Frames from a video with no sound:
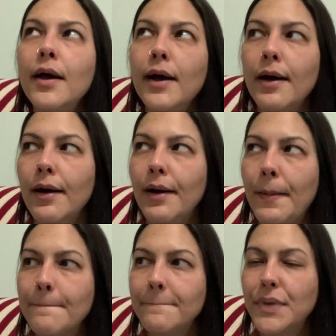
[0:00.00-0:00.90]

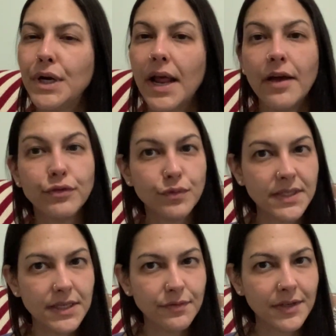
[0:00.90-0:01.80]
But haven't
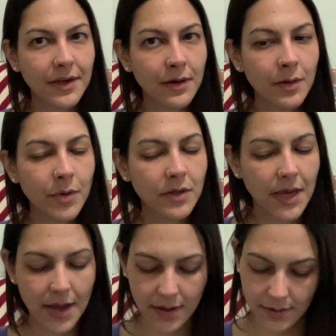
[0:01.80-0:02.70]
received a Yarnable
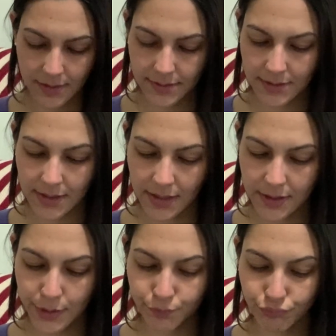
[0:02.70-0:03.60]
yet, and it's
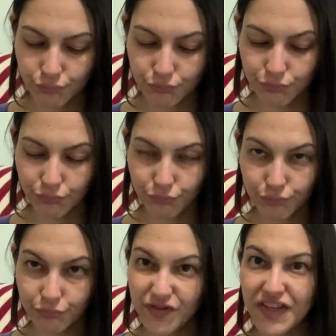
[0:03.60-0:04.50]
like
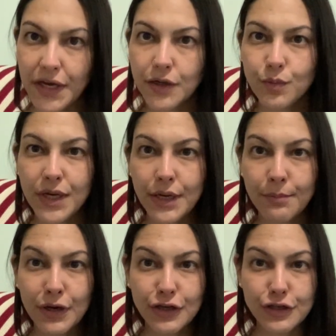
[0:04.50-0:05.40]
second week in
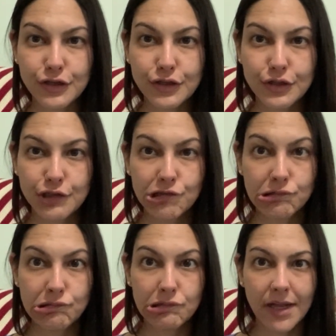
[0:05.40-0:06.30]
March,
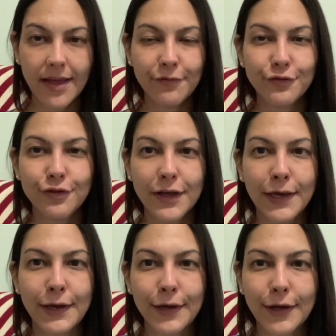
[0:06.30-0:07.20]
so I'll have to like